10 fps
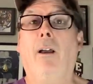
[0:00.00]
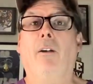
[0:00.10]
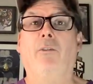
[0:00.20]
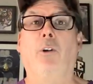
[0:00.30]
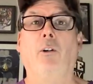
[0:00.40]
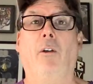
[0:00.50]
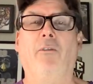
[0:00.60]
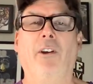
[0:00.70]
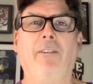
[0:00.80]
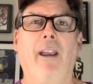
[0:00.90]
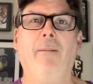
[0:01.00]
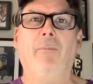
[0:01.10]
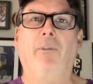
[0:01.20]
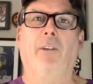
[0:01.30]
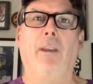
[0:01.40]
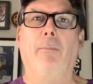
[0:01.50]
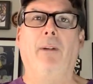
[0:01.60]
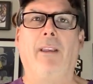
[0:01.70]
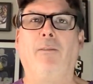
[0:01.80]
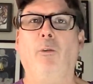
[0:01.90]
starting on Sunday,
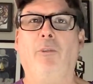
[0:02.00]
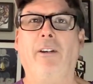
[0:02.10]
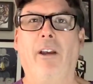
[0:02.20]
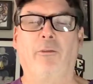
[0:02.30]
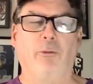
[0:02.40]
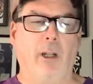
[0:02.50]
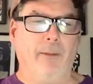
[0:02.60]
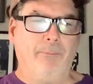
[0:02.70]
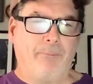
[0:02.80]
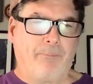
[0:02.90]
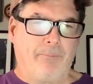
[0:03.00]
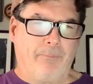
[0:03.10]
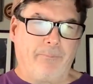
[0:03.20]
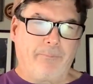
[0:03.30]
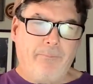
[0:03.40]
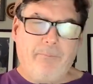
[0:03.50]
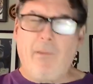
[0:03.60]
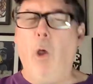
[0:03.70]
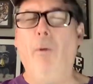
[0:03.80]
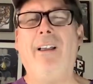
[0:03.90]
Monday, Tuesday, yesterday.
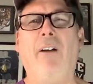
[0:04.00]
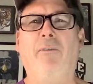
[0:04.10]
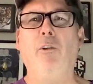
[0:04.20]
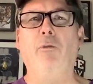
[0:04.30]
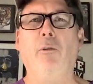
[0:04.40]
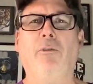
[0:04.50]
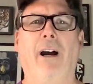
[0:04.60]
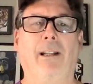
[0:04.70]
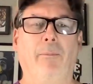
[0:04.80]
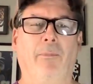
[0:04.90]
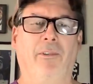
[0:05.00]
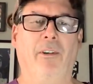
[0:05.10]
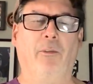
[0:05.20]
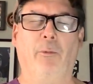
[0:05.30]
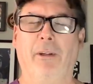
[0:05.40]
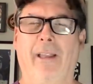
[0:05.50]
Only got a few news items this week,